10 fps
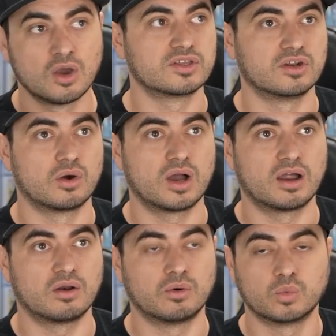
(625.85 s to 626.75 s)

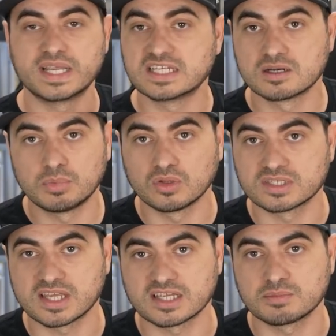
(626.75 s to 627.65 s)
a reasonable
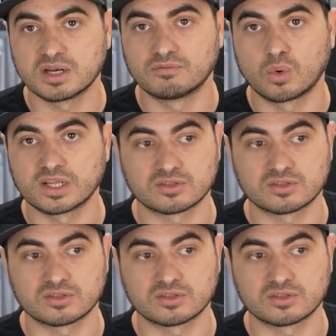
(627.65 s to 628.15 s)
assessment of what